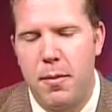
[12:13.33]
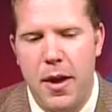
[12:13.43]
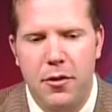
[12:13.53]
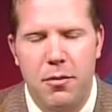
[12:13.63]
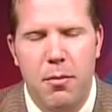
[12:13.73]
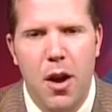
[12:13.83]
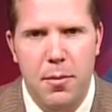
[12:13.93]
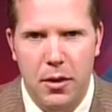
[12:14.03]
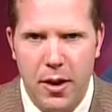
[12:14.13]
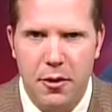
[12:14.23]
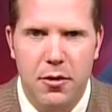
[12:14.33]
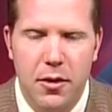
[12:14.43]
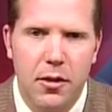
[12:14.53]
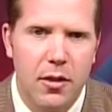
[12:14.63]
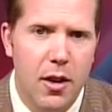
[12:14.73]
patient
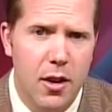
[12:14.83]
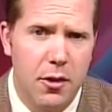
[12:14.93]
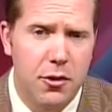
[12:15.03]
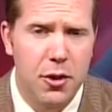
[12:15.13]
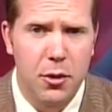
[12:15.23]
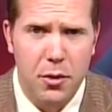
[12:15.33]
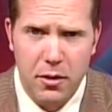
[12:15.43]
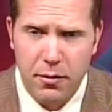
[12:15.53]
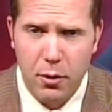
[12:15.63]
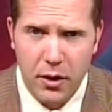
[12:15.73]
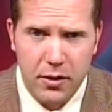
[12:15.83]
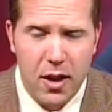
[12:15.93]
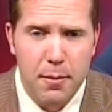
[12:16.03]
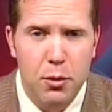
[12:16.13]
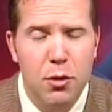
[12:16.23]
populations. Children, for
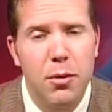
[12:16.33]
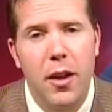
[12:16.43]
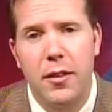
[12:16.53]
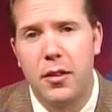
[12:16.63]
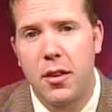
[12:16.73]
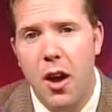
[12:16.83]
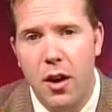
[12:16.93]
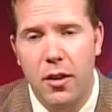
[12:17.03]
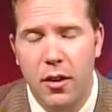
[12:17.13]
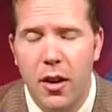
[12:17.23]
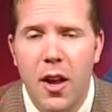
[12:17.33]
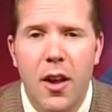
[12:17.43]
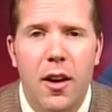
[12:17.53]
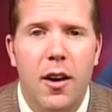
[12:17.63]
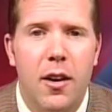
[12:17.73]
example, who play soccer
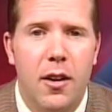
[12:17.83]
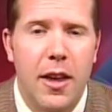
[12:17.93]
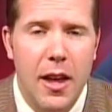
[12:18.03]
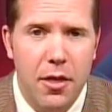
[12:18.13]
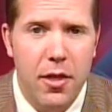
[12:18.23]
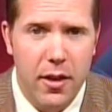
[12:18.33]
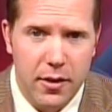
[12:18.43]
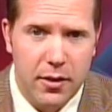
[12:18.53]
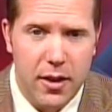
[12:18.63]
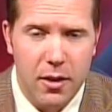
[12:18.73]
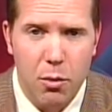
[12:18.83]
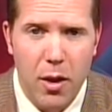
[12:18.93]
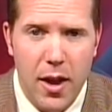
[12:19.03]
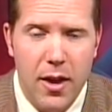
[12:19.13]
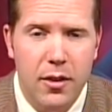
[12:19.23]
get this in a
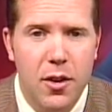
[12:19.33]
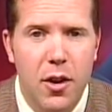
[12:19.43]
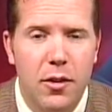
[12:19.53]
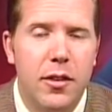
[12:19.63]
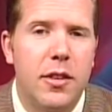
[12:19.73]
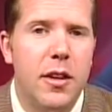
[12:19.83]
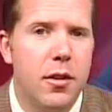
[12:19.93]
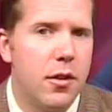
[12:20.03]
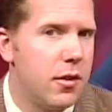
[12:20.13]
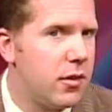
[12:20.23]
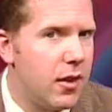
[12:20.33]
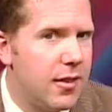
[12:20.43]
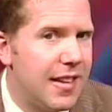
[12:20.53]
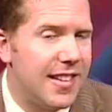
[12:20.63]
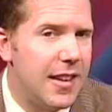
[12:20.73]
way. It's called Sever's
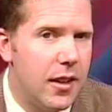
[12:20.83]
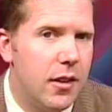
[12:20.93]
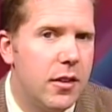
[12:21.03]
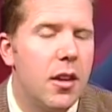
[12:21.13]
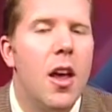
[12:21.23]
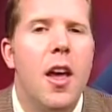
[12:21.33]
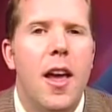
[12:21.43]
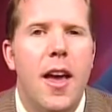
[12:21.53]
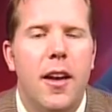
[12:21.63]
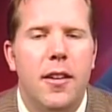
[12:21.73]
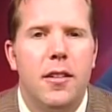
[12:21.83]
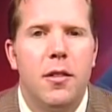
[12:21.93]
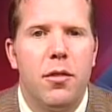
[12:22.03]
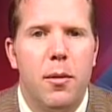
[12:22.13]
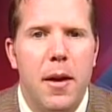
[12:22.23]
disease, and it's
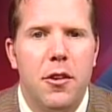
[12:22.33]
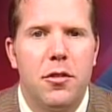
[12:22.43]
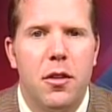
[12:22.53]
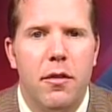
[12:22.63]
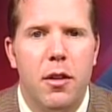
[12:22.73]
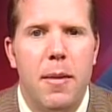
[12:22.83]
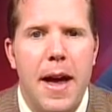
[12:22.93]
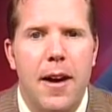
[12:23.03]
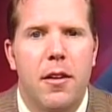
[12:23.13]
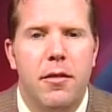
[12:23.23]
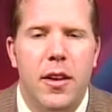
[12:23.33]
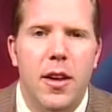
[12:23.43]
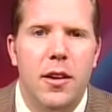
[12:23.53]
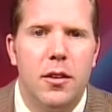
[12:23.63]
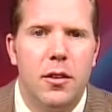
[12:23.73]
inflammation of the back of the
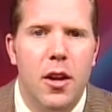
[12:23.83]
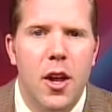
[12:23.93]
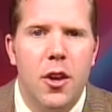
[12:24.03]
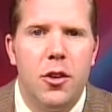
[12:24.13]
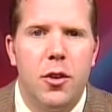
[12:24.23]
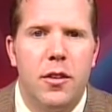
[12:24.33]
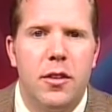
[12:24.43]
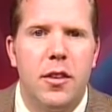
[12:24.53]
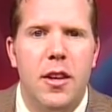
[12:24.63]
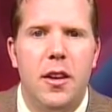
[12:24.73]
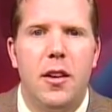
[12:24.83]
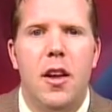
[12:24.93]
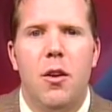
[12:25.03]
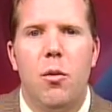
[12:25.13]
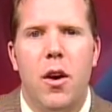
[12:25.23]
heel. You can see
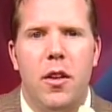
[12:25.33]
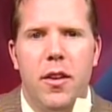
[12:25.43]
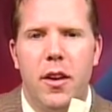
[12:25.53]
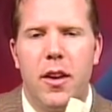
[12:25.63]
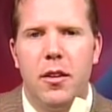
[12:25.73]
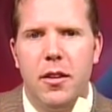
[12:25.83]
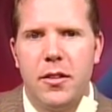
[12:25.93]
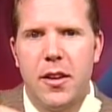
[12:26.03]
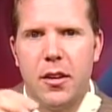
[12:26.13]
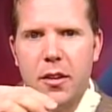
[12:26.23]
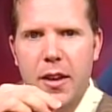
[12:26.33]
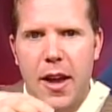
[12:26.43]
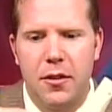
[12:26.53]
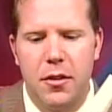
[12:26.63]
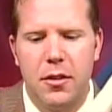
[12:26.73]
where the Achilles tendon
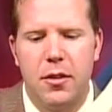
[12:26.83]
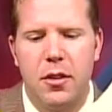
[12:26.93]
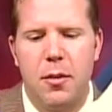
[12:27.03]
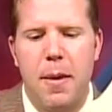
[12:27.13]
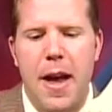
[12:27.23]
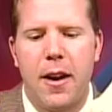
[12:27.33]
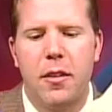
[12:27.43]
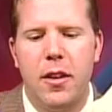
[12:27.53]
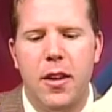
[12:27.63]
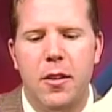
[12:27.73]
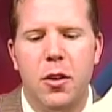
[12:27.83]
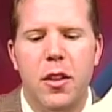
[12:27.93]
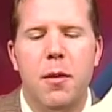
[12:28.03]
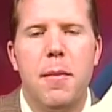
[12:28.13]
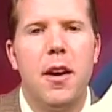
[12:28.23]
attaches to the back of the heel
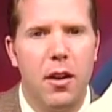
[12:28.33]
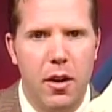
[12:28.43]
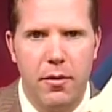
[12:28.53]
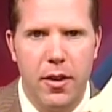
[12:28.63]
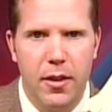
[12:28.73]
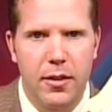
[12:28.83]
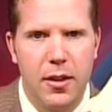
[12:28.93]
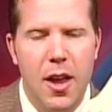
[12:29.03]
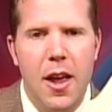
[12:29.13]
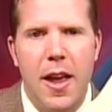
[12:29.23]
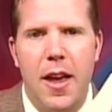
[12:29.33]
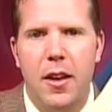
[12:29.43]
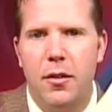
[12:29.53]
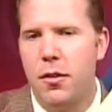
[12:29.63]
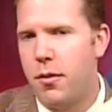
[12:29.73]
in the middle of this.
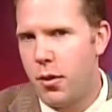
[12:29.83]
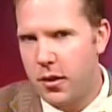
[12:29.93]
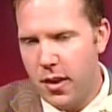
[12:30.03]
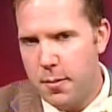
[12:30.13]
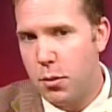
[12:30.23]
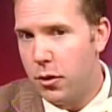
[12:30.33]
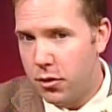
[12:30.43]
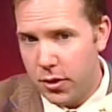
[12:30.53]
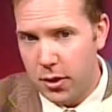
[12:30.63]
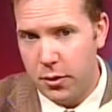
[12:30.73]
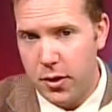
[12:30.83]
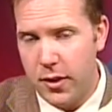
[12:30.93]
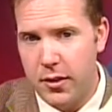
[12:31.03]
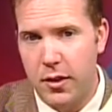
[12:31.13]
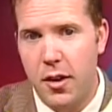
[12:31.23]
And for example, with
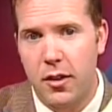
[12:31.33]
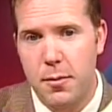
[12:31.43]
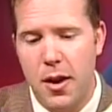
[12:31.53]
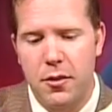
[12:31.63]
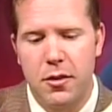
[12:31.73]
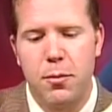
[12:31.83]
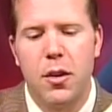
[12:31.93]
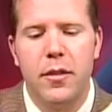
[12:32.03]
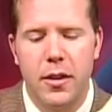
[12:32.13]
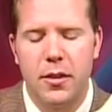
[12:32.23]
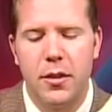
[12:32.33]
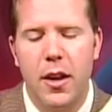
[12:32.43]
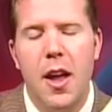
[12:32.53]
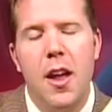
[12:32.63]
children, as I talked about just previously,